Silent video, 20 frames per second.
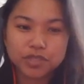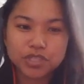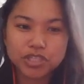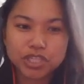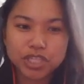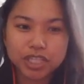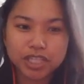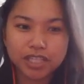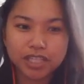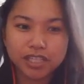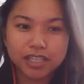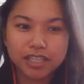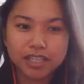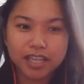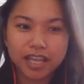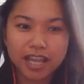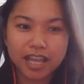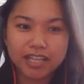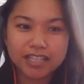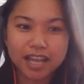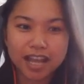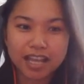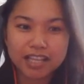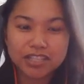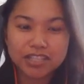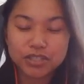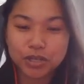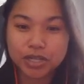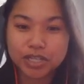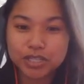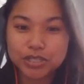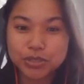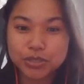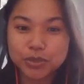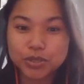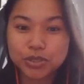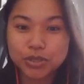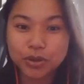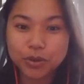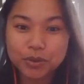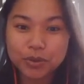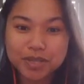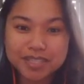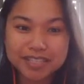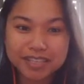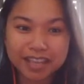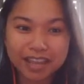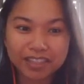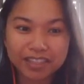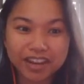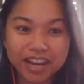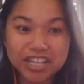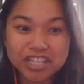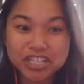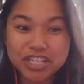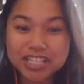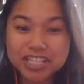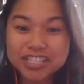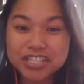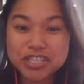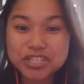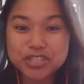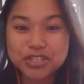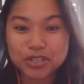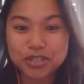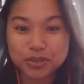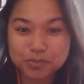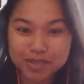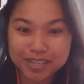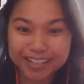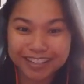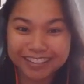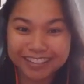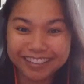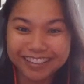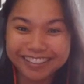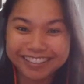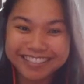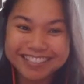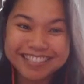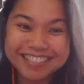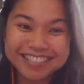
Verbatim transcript: she and I started doing yoga together, and she's in Germany.